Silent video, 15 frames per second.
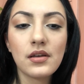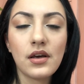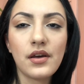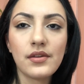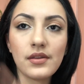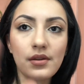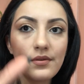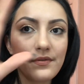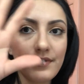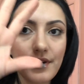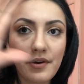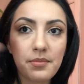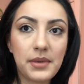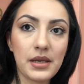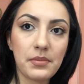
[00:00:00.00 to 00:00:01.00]
on the
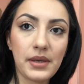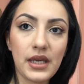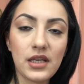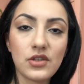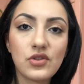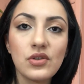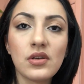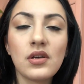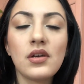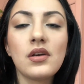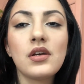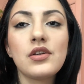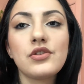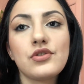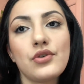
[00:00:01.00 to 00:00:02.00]
very main page.
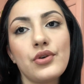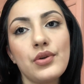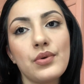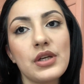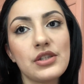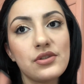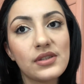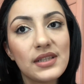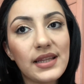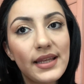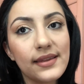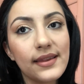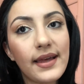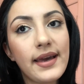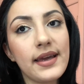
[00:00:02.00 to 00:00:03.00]
So you can just
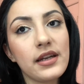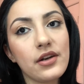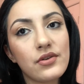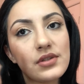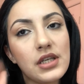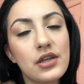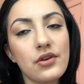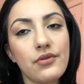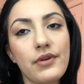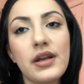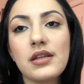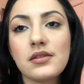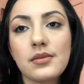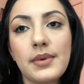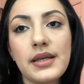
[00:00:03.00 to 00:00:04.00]
click that and it'll take you right
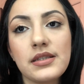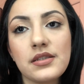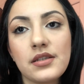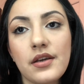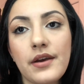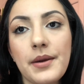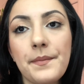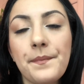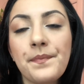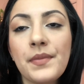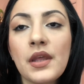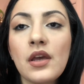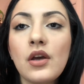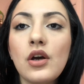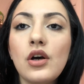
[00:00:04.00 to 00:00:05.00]
into my Instagram.
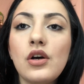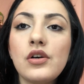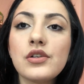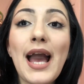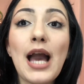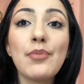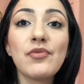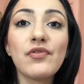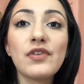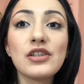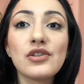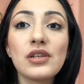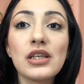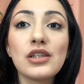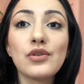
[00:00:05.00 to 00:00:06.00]
Also, I'm
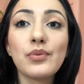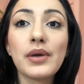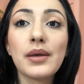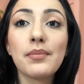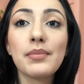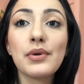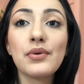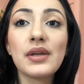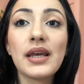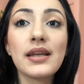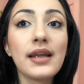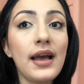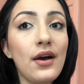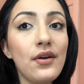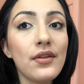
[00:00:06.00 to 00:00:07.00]
officially doing beauty and
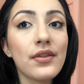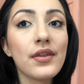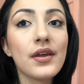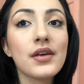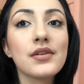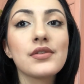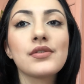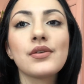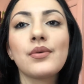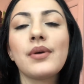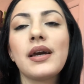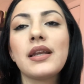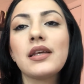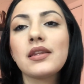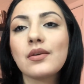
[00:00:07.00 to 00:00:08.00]
health. So
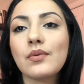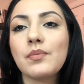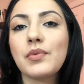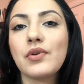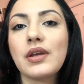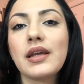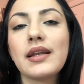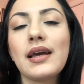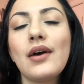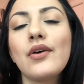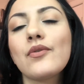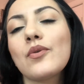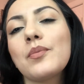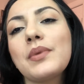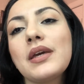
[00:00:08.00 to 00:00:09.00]
anything with beauty and
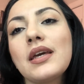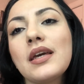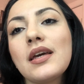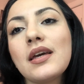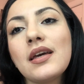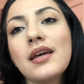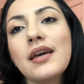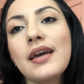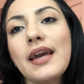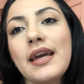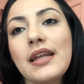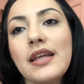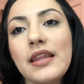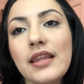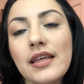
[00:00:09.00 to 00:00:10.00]
health would be
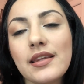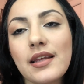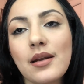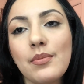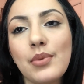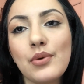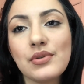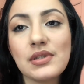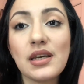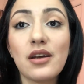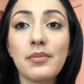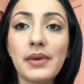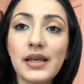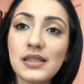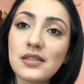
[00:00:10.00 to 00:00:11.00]
anything that I'm posting on
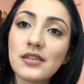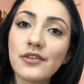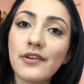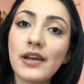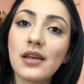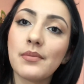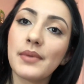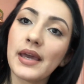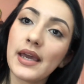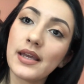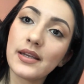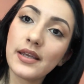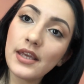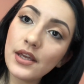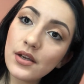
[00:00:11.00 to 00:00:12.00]
my Instagram
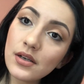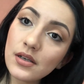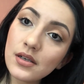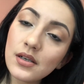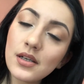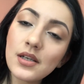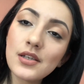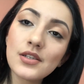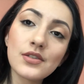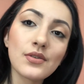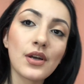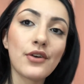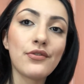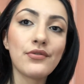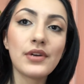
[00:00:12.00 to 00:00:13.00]
and here. So
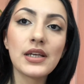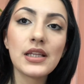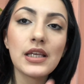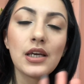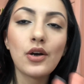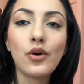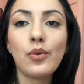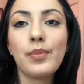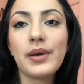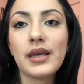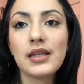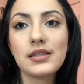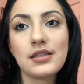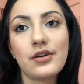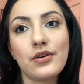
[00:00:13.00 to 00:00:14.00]
I really hope I
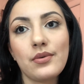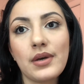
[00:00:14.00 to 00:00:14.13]
can tell you